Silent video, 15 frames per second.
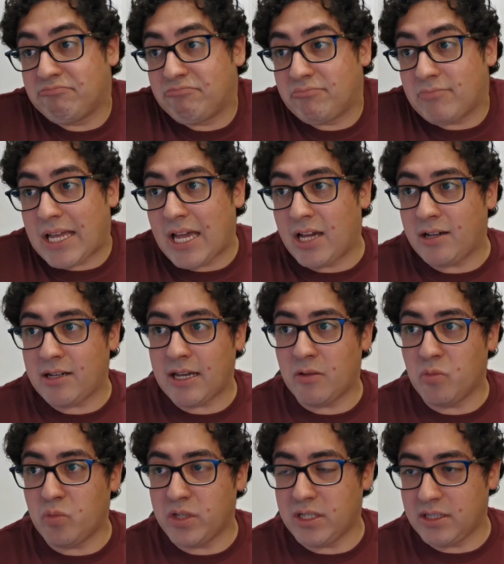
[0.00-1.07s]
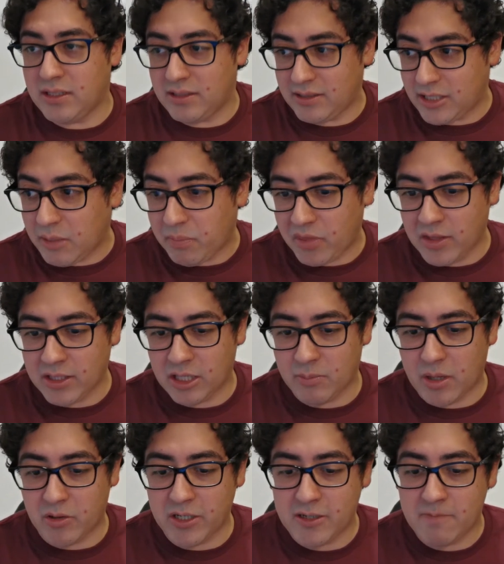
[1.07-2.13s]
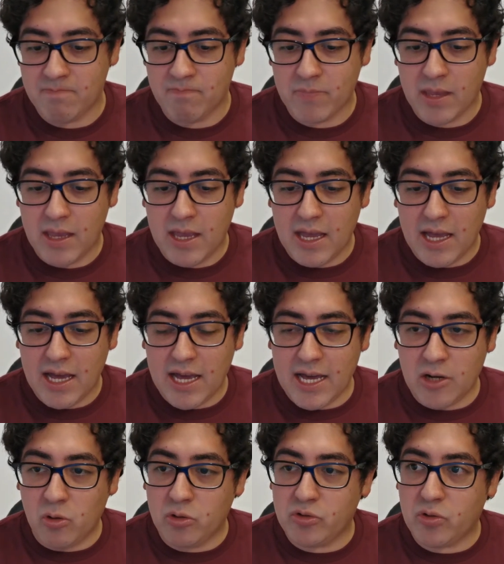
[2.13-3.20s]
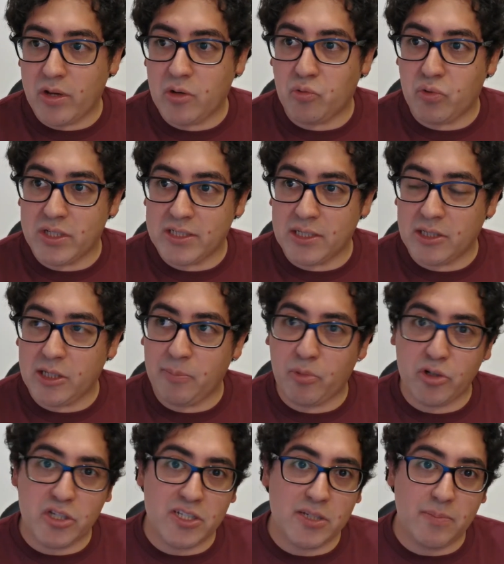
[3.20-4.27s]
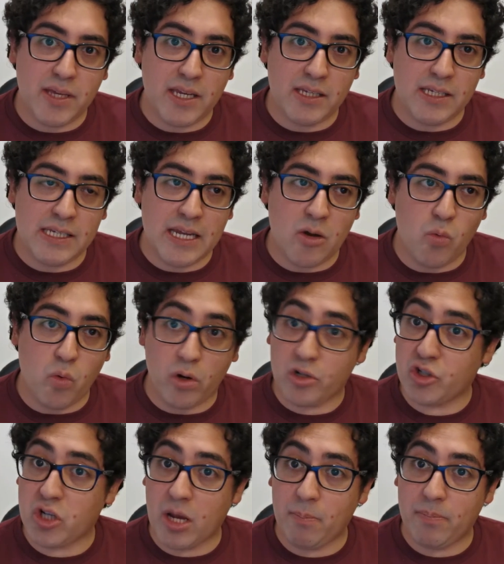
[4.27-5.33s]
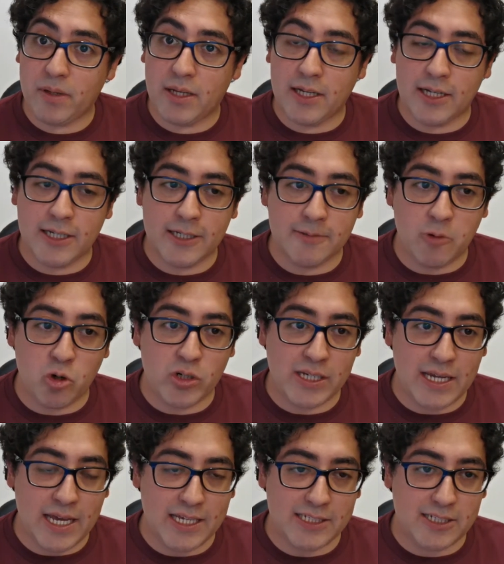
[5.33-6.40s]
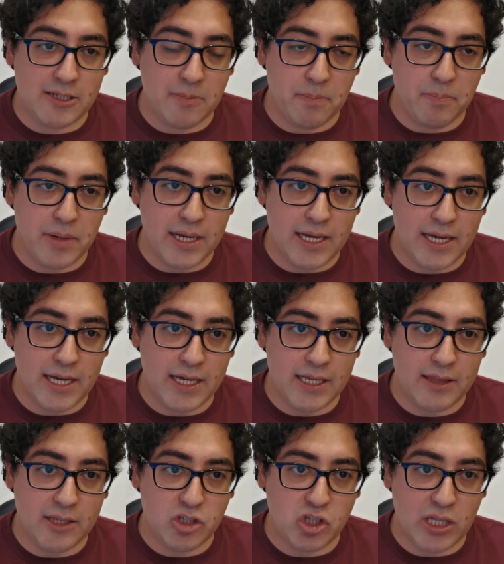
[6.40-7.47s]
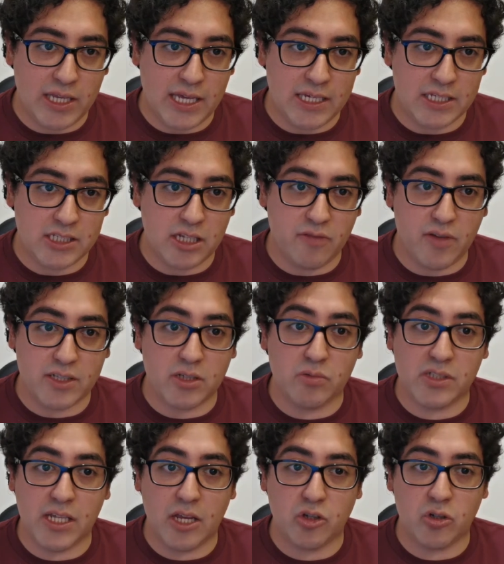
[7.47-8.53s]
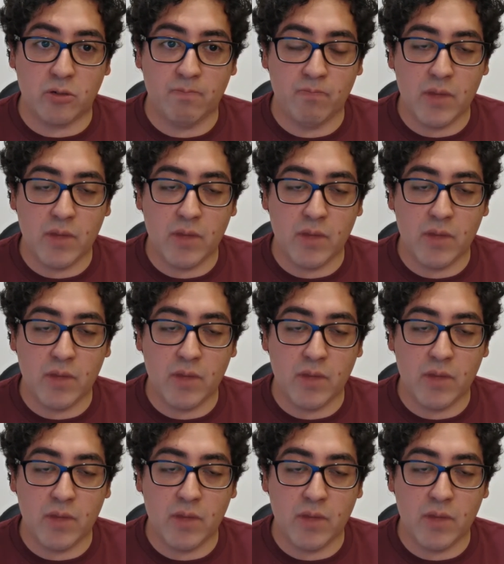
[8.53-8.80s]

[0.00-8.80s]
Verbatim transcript: how can we keep thinking about it. And also, I recently participated in a workshop uh, organized by the Chilean SF Association,